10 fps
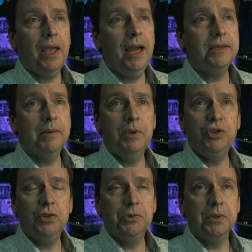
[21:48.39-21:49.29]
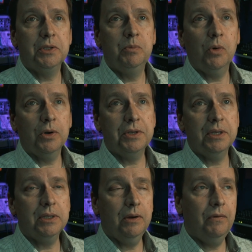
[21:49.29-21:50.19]
had some issues with sports
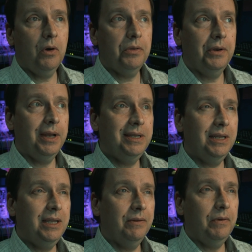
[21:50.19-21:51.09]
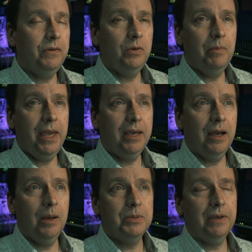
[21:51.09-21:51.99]
and so forth, and I did give a few makeups.